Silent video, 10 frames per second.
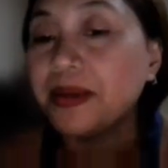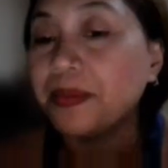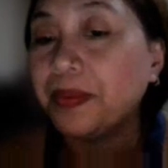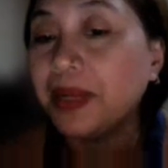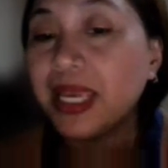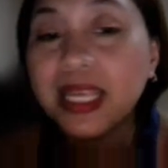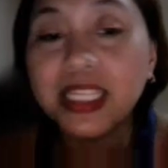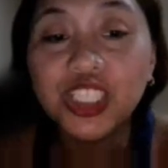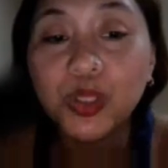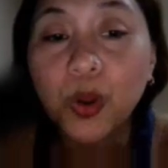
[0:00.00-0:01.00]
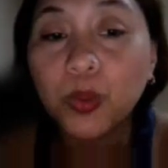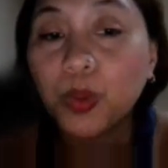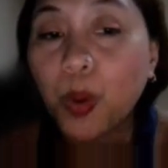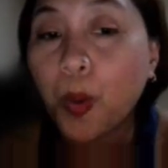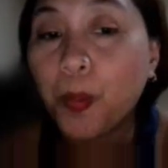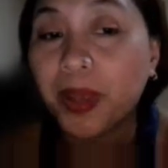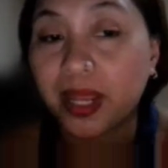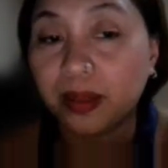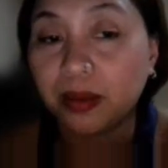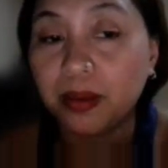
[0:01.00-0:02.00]
please don't open
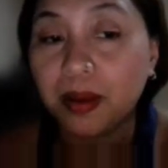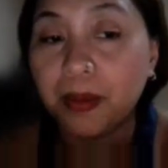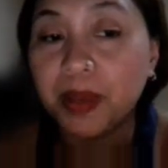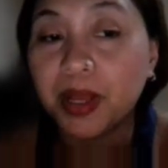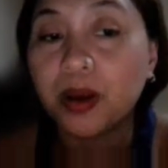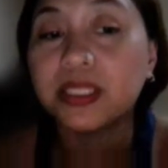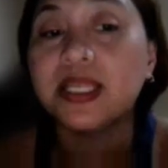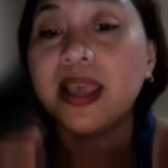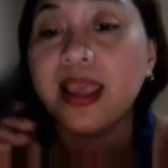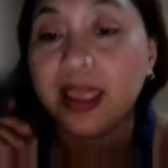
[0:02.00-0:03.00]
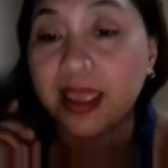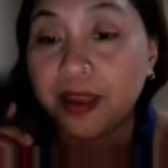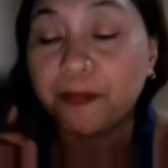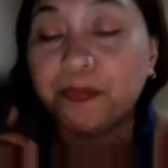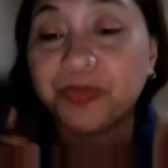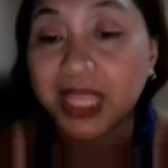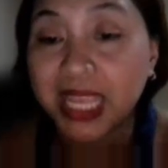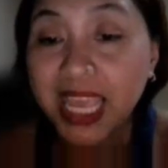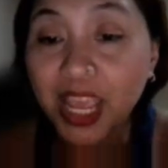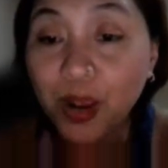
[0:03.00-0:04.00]
it. Because if
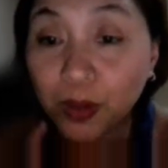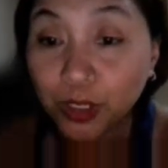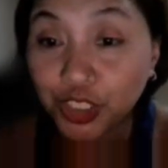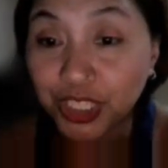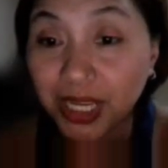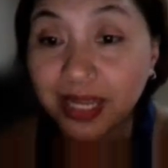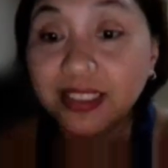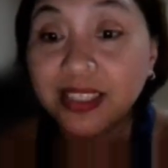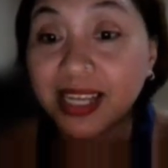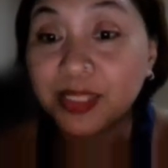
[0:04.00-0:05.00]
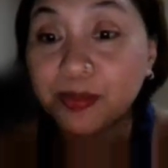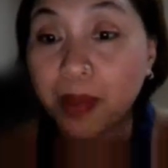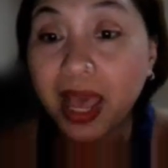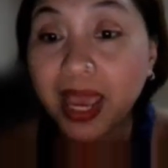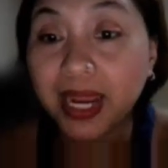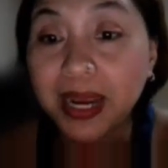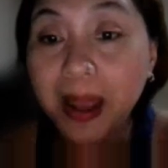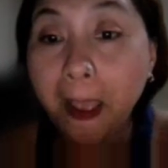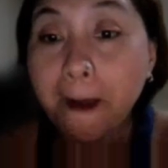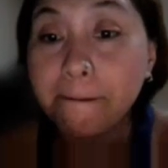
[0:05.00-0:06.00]
he or she does mind,
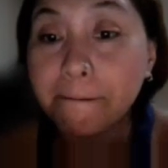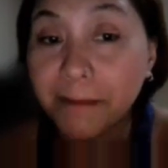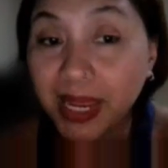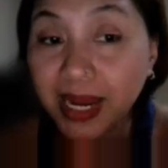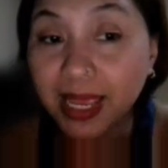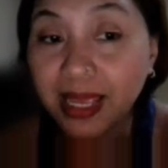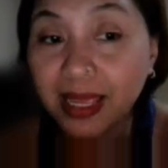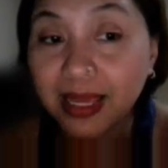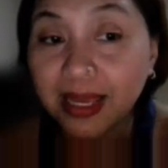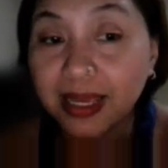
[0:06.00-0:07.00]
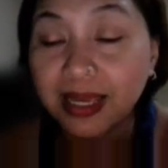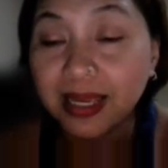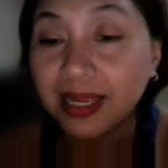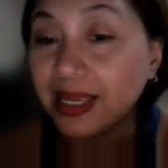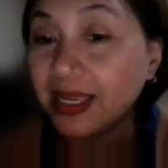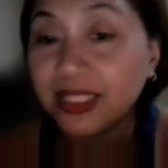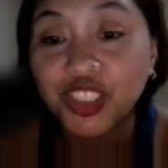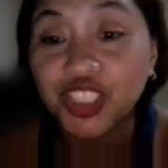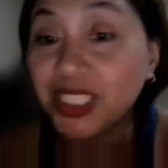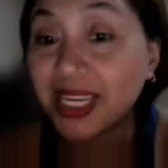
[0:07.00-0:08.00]
meaning
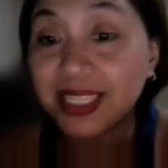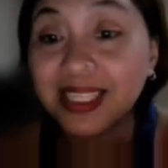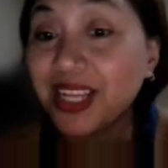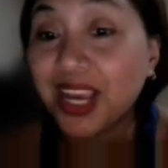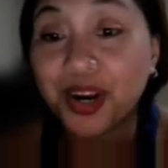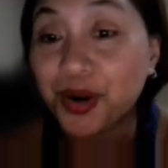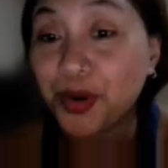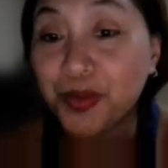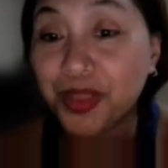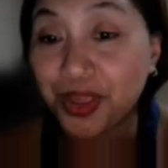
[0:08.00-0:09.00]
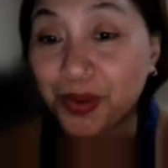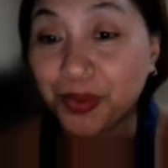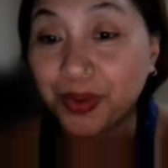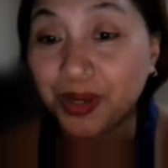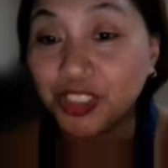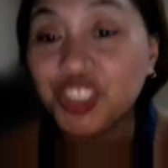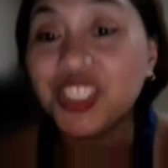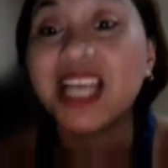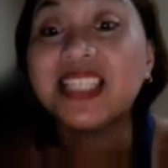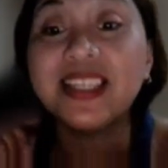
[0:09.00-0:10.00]
she doesn't agree with you. She
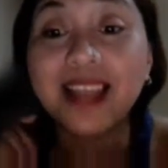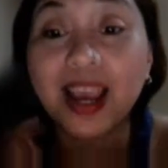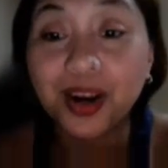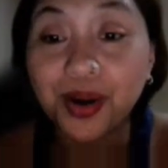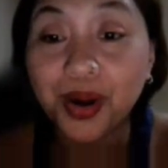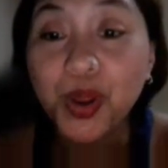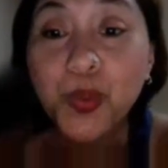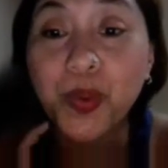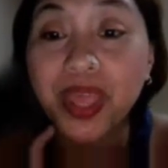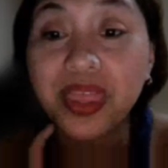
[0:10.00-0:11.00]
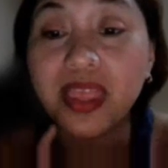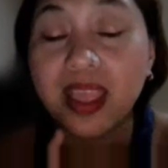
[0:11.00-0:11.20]
doesn't agree with